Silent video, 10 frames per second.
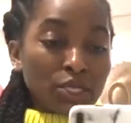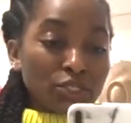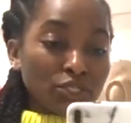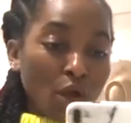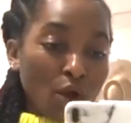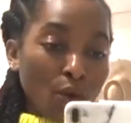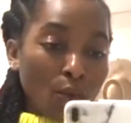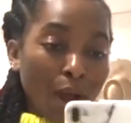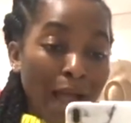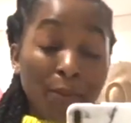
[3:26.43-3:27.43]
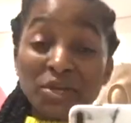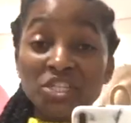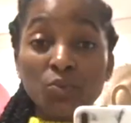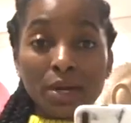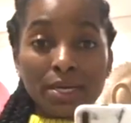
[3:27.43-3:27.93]
So I
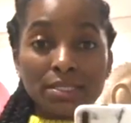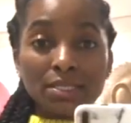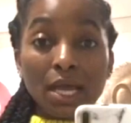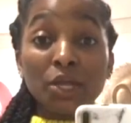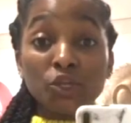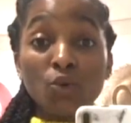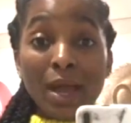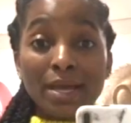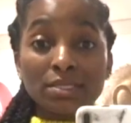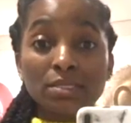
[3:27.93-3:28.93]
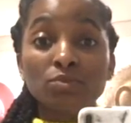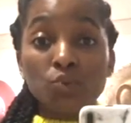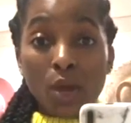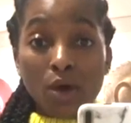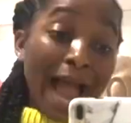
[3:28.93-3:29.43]
wish it was a US
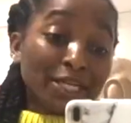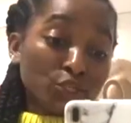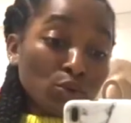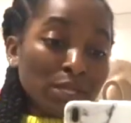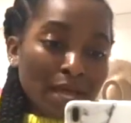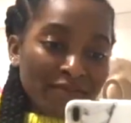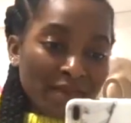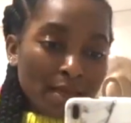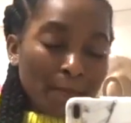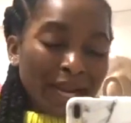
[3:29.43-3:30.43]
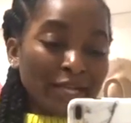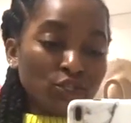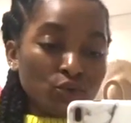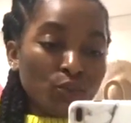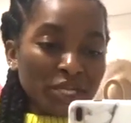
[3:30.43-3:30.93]
12. I do love it, but I
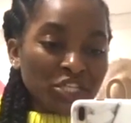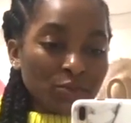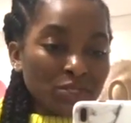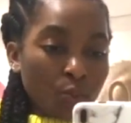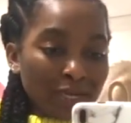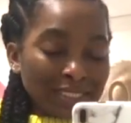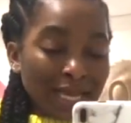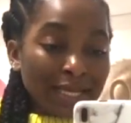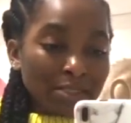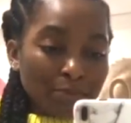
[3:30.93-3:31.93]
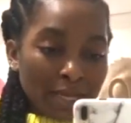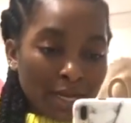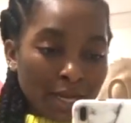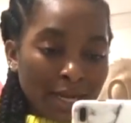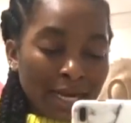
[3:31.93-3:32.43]
do wish it was one size
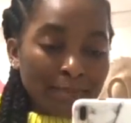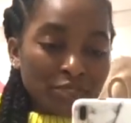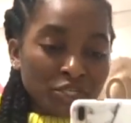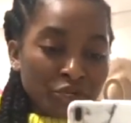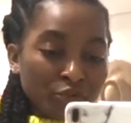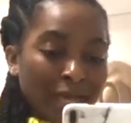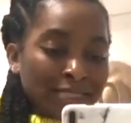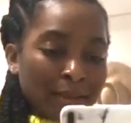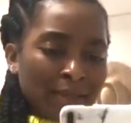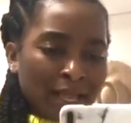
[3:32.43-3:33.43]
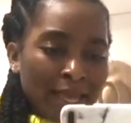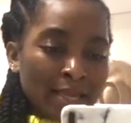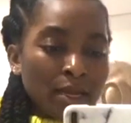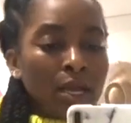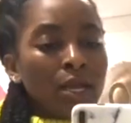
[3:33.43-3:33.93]
bigger. And I'm sure you guys may be
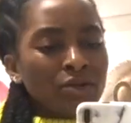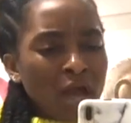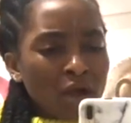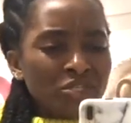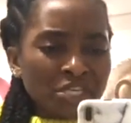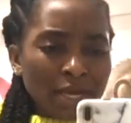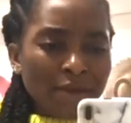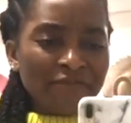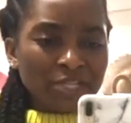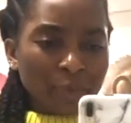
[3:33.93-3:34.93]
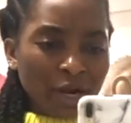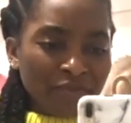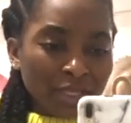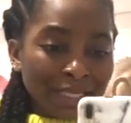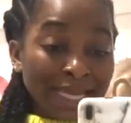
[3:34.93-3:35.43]
like, no, Chanel, it fits
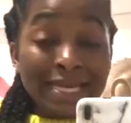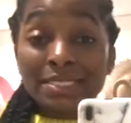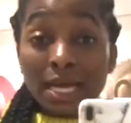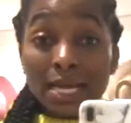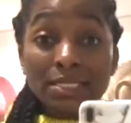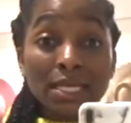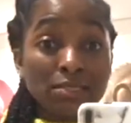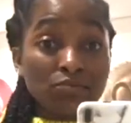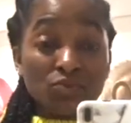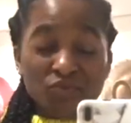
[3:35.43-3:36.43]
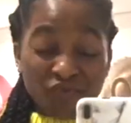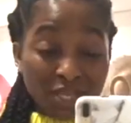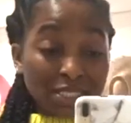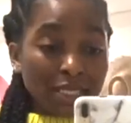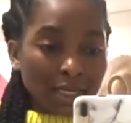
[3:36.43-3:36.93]
perfectly. And it does. It
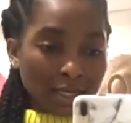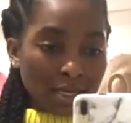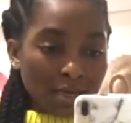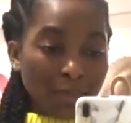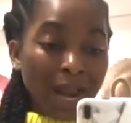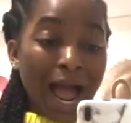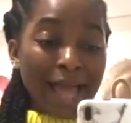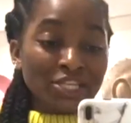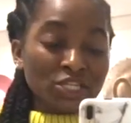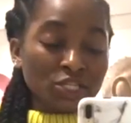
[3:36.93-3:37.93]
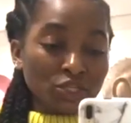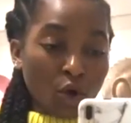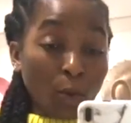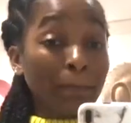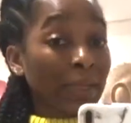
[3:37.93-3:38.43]
fits good. But I just
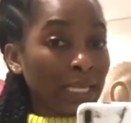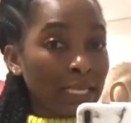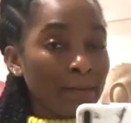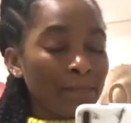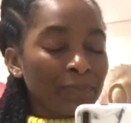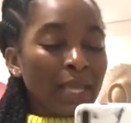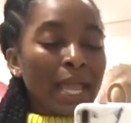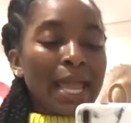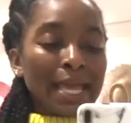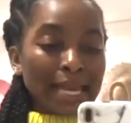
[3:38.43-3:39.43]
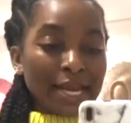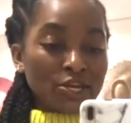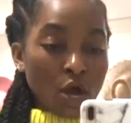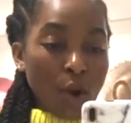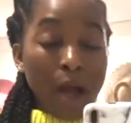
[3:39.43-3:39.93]
know me, and I
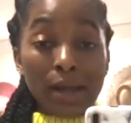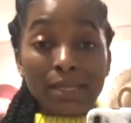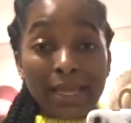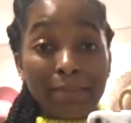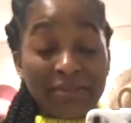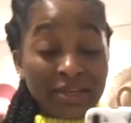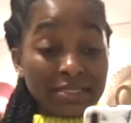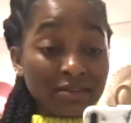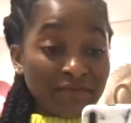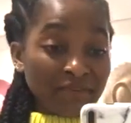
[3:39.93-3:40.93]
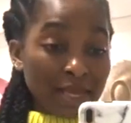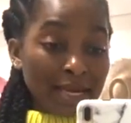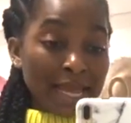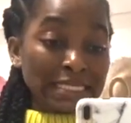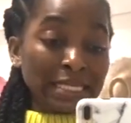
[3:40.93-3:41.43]
know how I like my things to
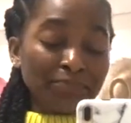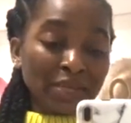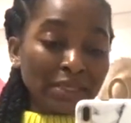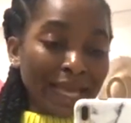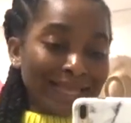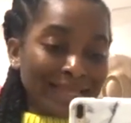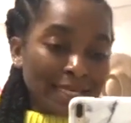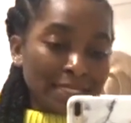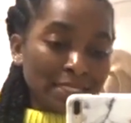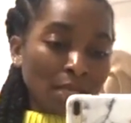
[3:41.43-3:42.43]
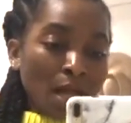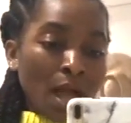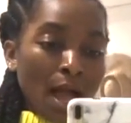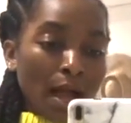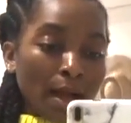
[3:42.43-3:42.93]
fit. And something like this,
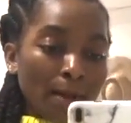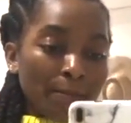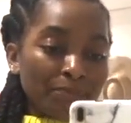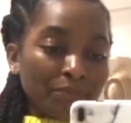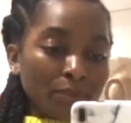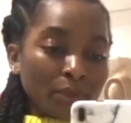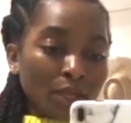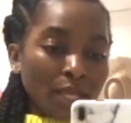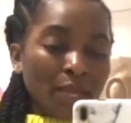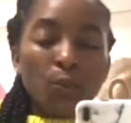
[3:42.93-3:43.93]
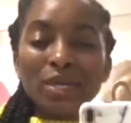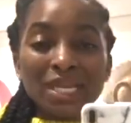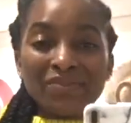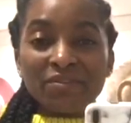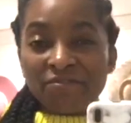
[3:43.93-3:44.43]
it
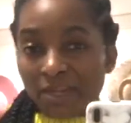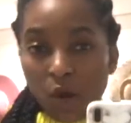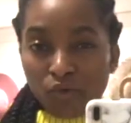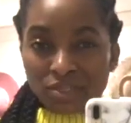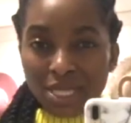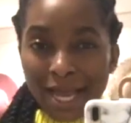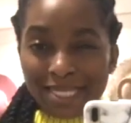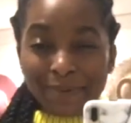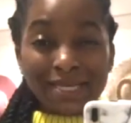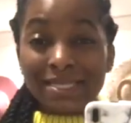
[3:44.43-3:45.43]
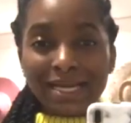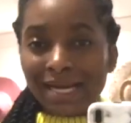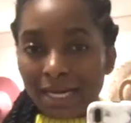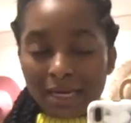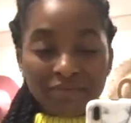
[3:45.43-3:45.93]
wouldn't even fit oversized because the
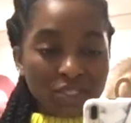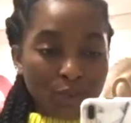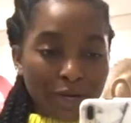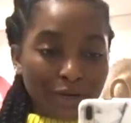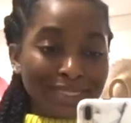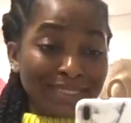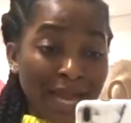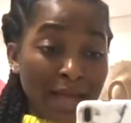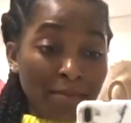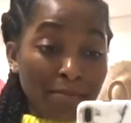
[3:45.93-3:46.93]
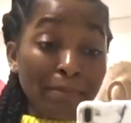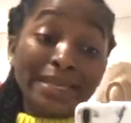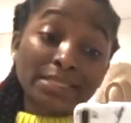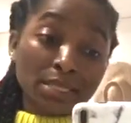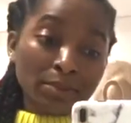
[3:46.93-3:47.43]
cut of the sweater is not
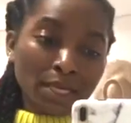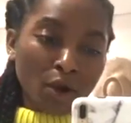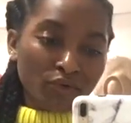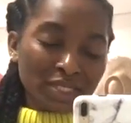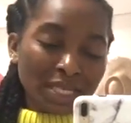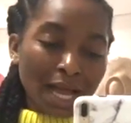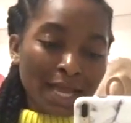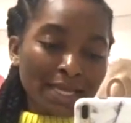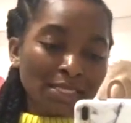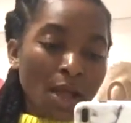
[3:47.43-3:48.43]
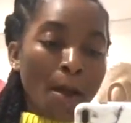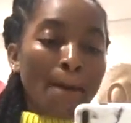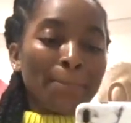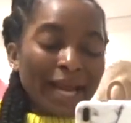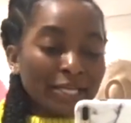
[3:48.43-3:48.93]
meant to be oversized.
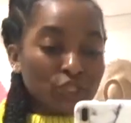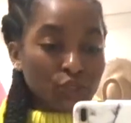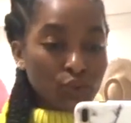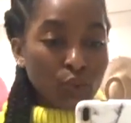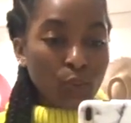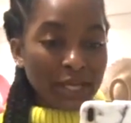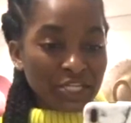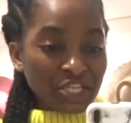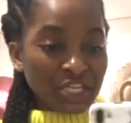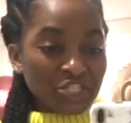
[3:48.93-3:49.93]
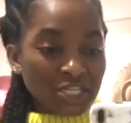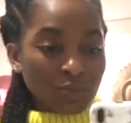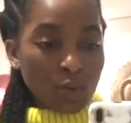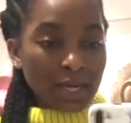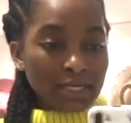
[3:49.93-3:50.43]
But I do wish it just
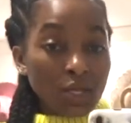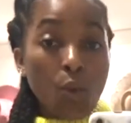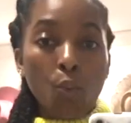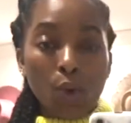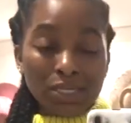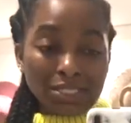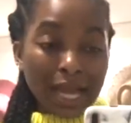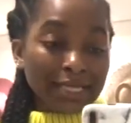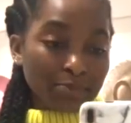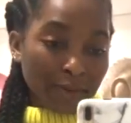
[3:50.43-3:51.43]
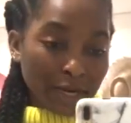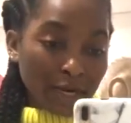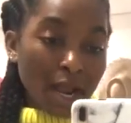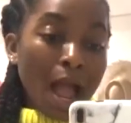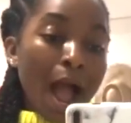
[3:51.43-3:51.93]
was one size
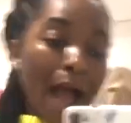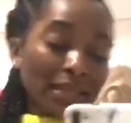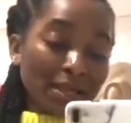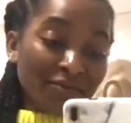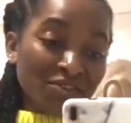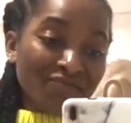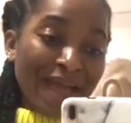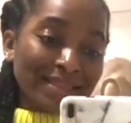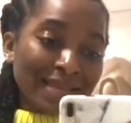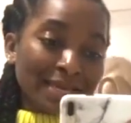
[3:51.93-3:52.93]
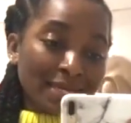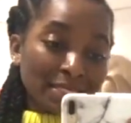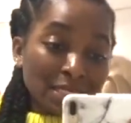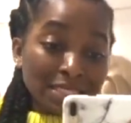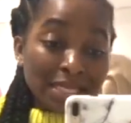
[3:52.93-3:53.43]
bigger. I love the fact that it
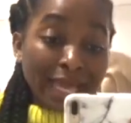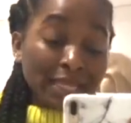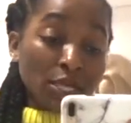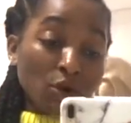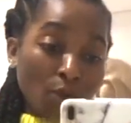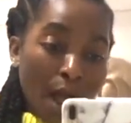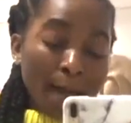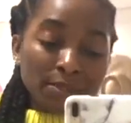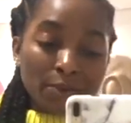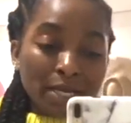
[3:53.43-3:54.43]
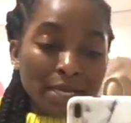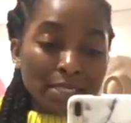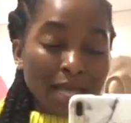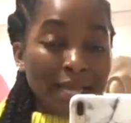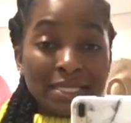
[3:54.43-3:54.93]
is slightly cropped
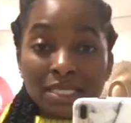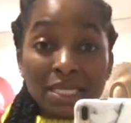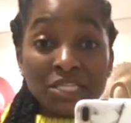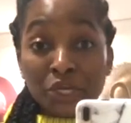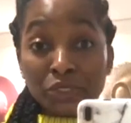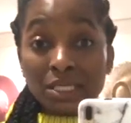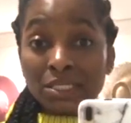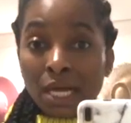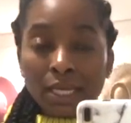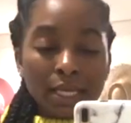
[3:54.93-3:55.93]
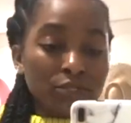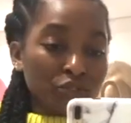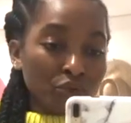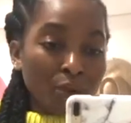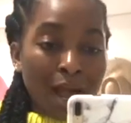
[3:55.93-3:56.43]
because it's easier to tuck
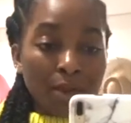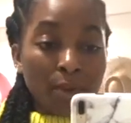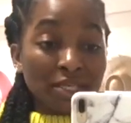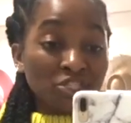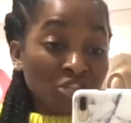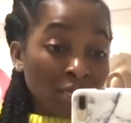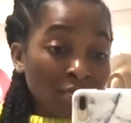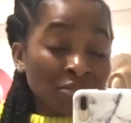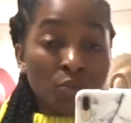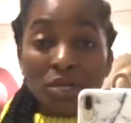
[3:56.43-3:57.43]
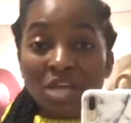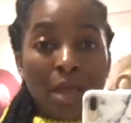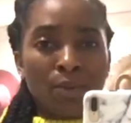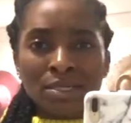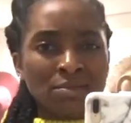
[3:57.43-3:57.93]
into high-waist jeans, which
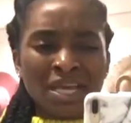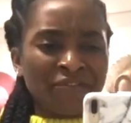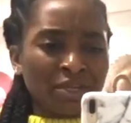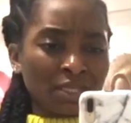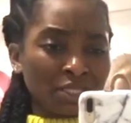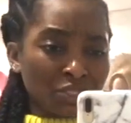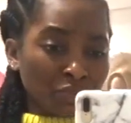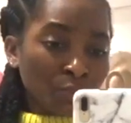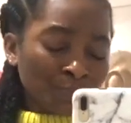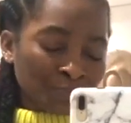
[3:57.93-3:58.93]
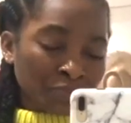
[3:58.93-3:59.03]
I would definitely do.